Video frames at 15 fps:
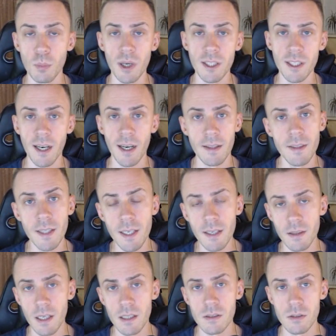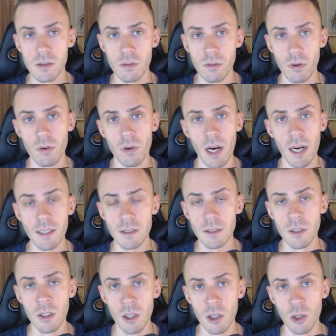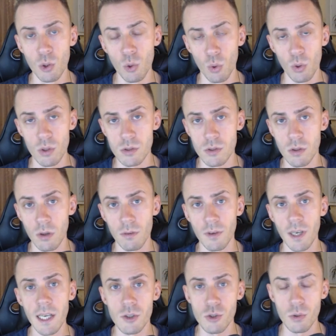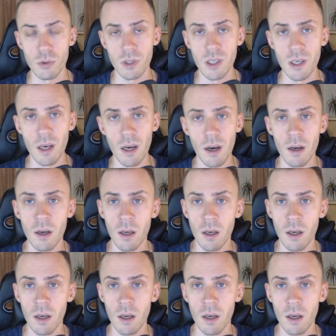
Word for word: but I think that's the right course of action here,